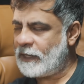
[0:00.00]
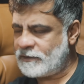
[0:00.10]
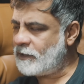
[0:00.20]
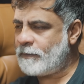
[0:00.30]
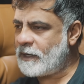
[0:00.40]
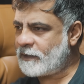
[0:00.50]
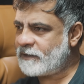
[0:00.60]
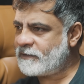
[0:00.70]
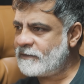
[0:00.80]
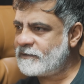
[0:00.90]
actually parked
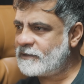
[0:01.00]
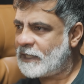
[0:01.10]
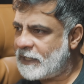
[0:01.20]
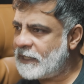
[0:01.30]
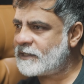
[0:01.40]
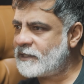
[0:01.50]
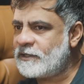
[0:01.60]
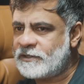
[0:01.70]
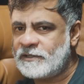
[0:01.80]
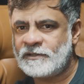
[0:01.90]
ourselves 3
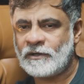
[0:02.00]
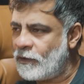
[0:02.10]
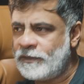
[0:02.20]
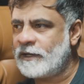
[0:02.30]
extensions on the